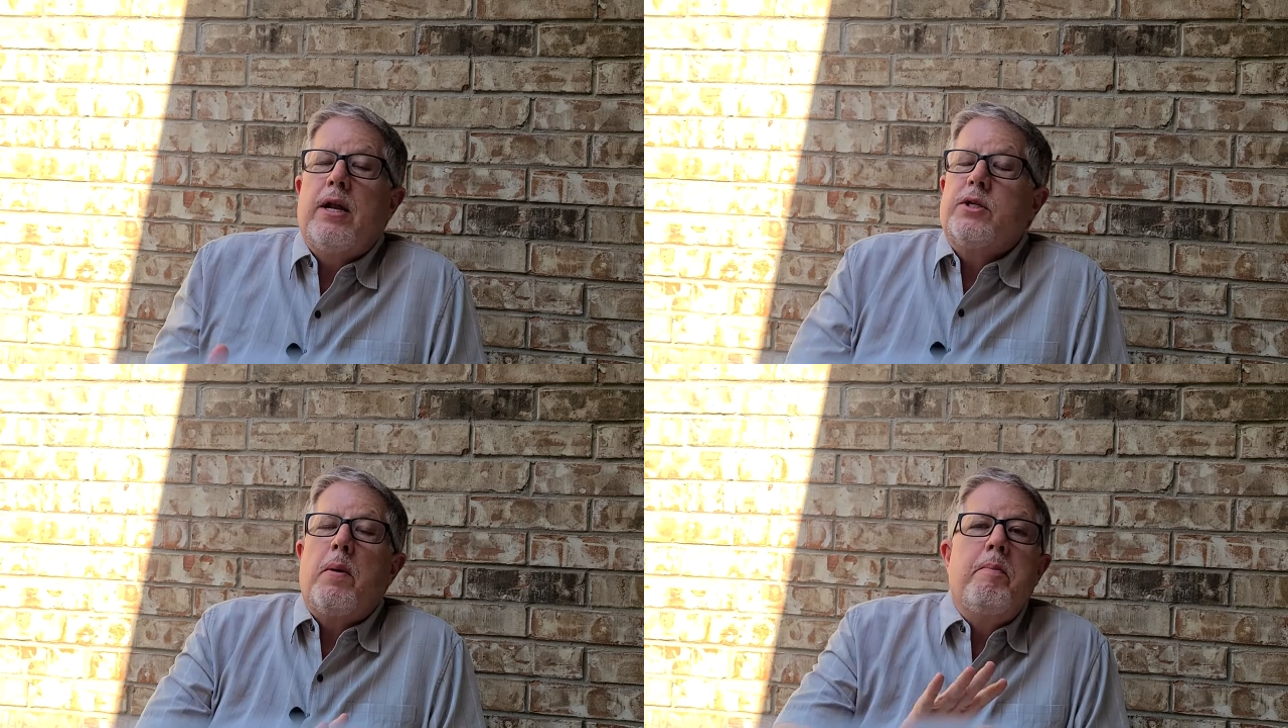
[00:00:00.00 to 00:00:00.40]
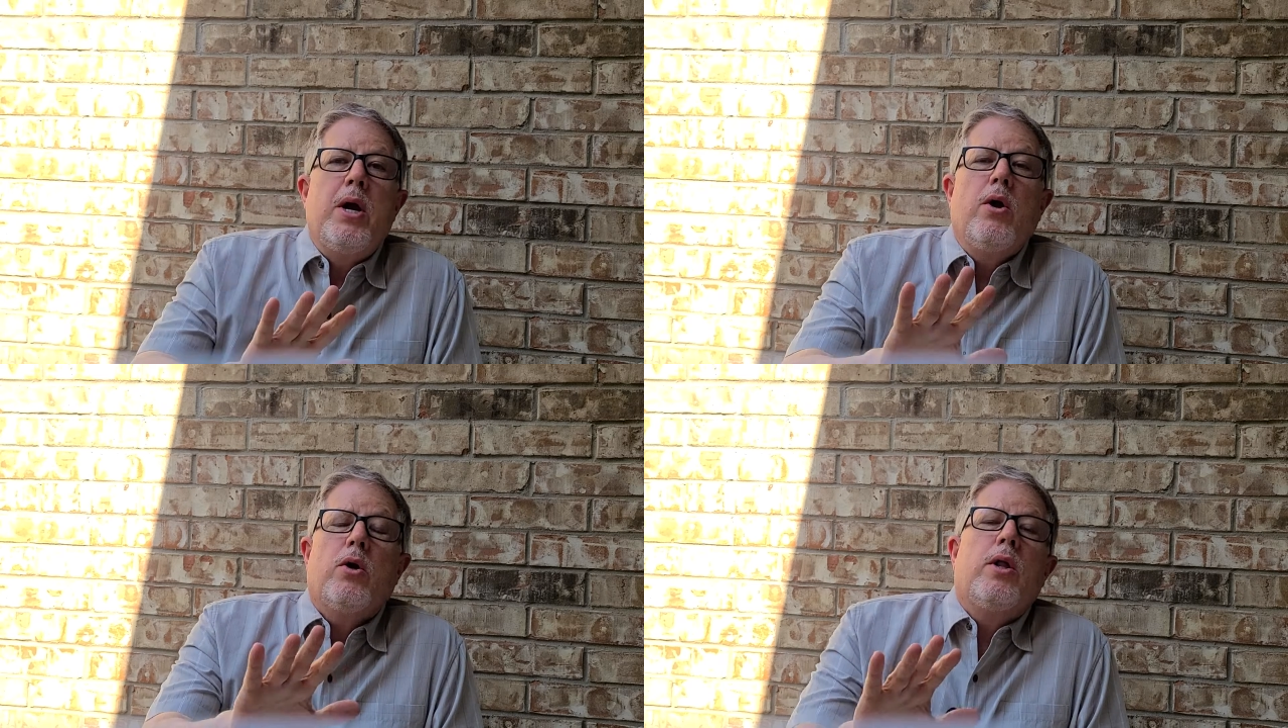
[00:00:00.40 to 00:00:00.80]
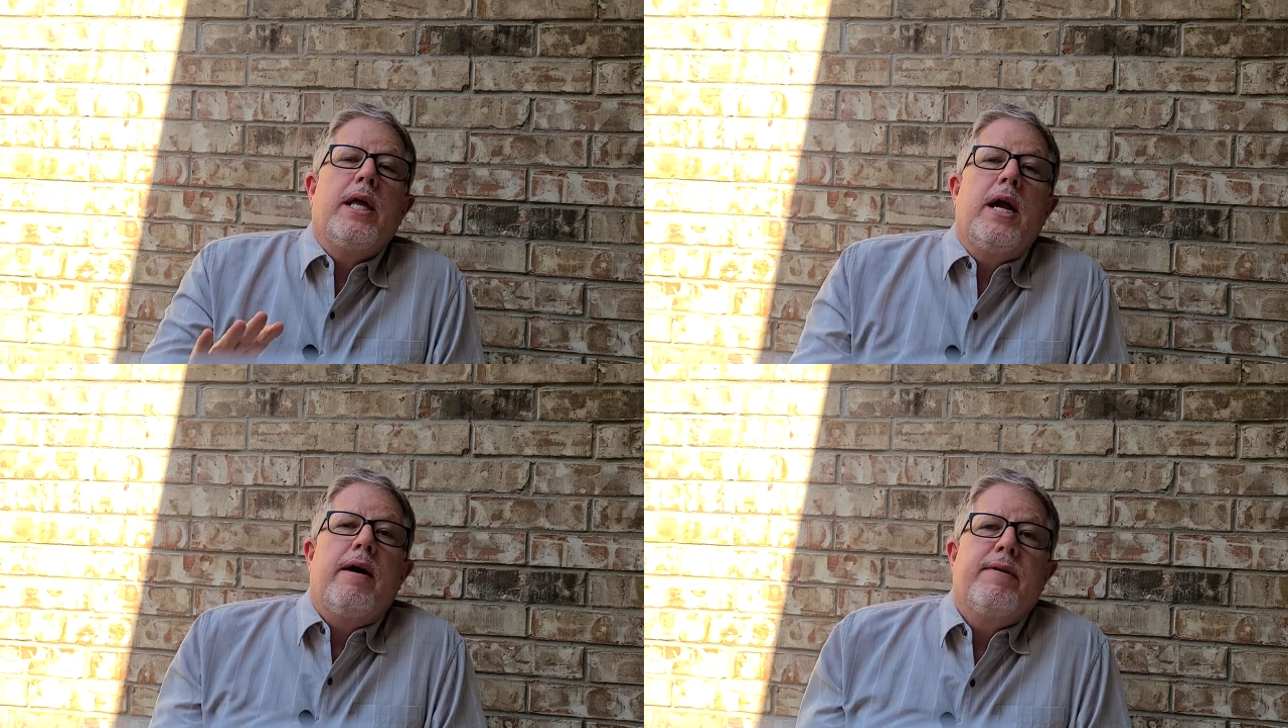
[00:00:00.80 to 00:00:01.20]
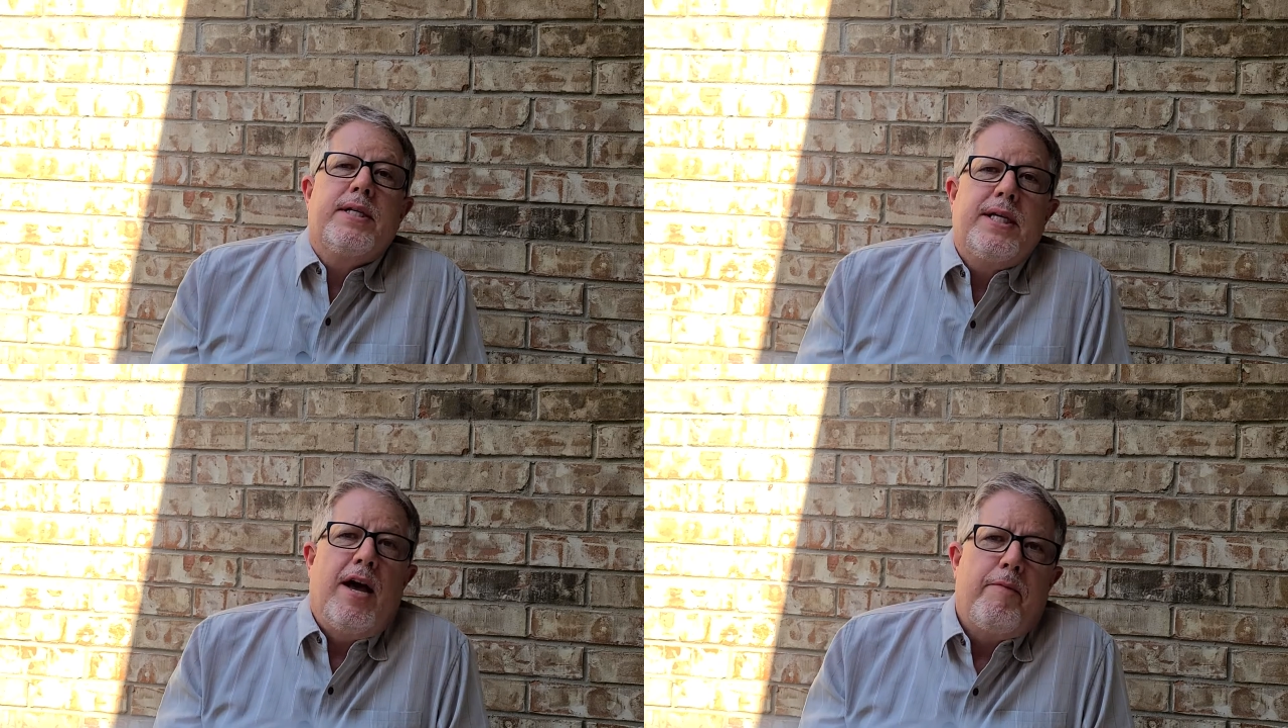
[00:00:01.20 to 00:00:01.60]
and it's a miracle in and of
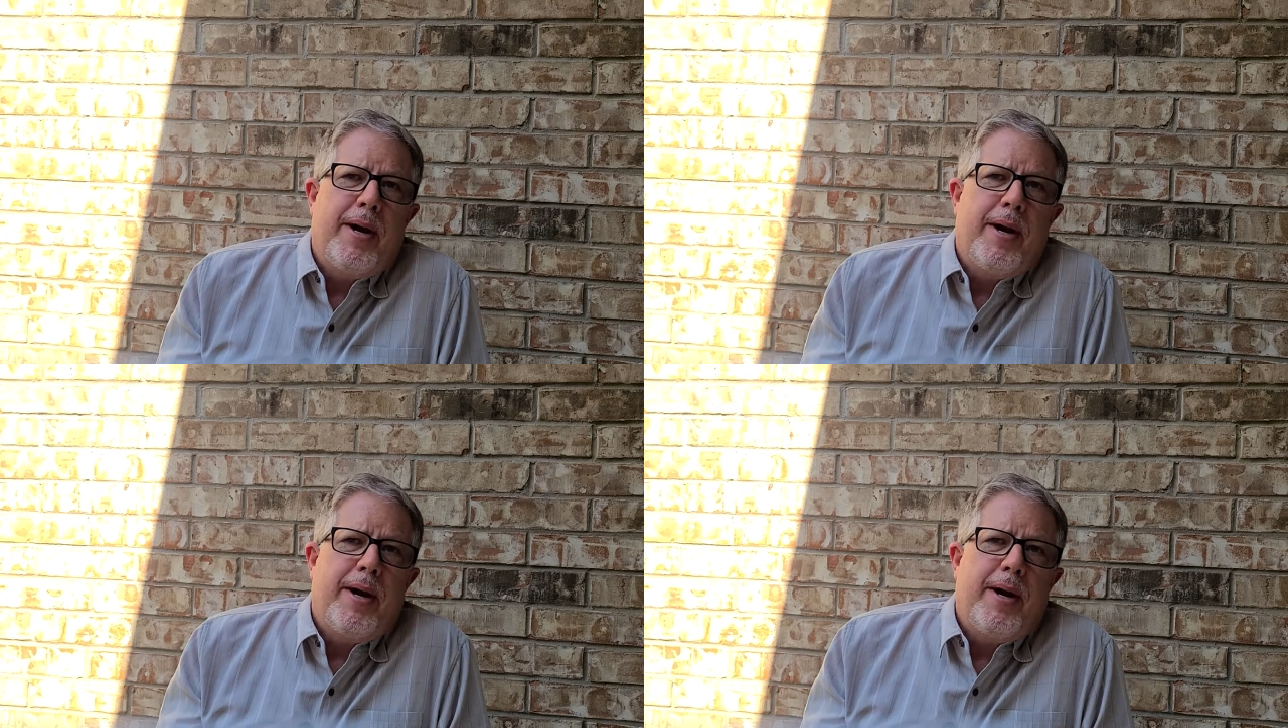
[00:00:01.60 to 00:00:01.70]
itself.